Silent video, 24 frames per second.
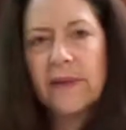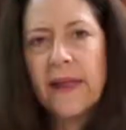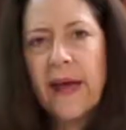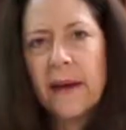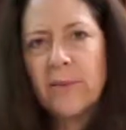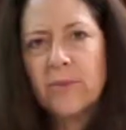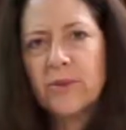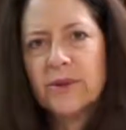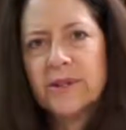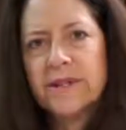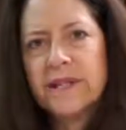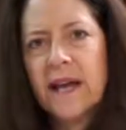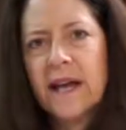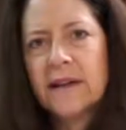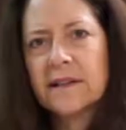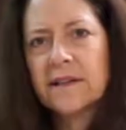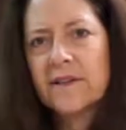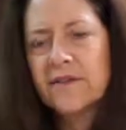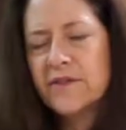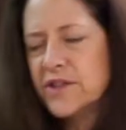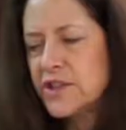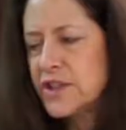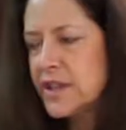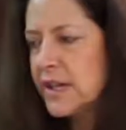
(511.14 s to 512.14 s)
that
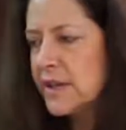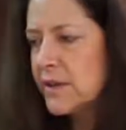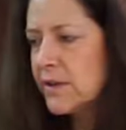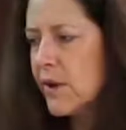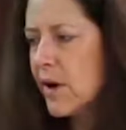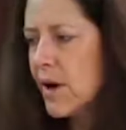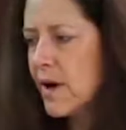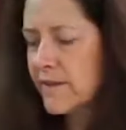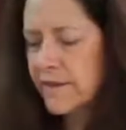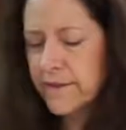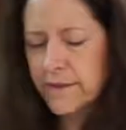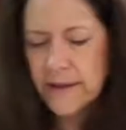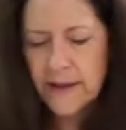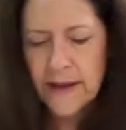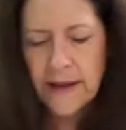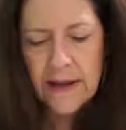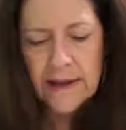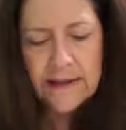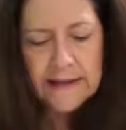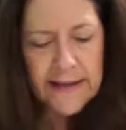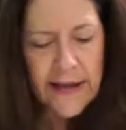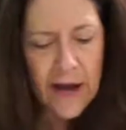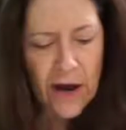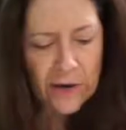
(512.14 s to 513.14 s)
protective sheet off.
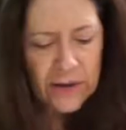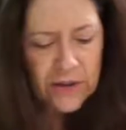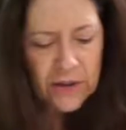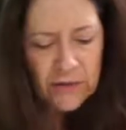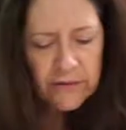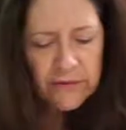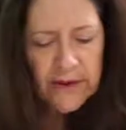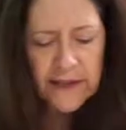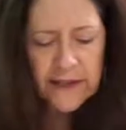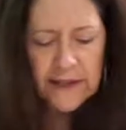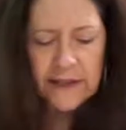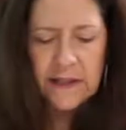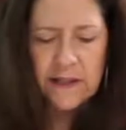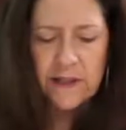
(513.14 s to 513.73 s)
Now you're ready to